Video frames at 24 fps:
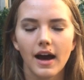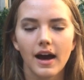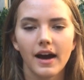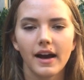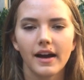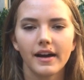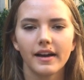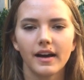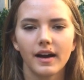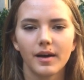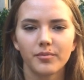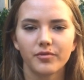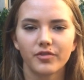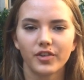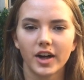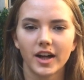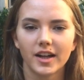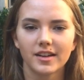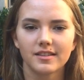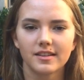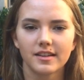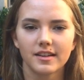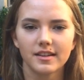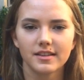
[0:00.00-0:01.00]
Hi, I'm
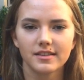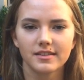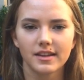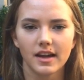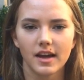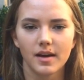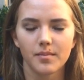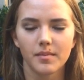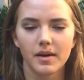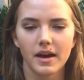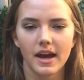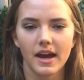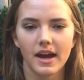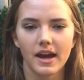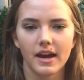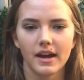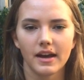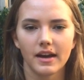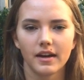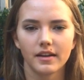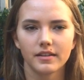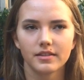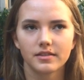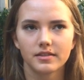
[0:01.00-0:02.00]
Francis. I'm
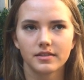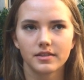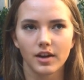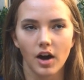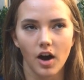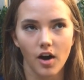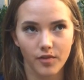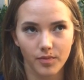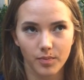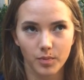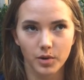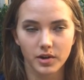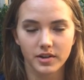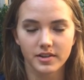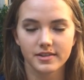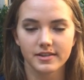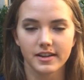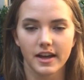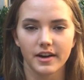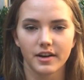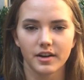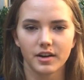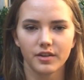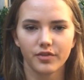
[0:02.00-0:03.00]
a sophomore
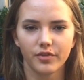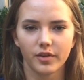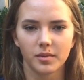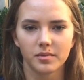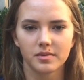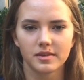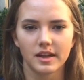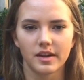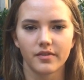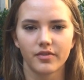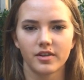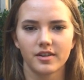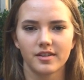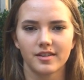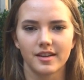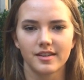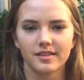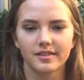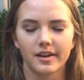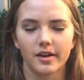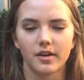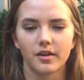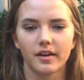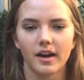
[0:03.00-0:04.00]
setter from San
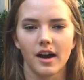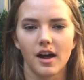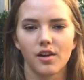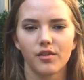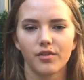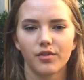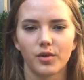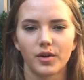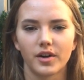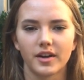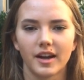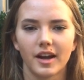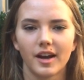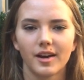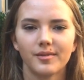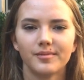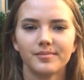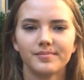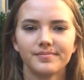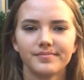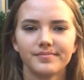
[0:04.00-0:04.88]
Francisco, California.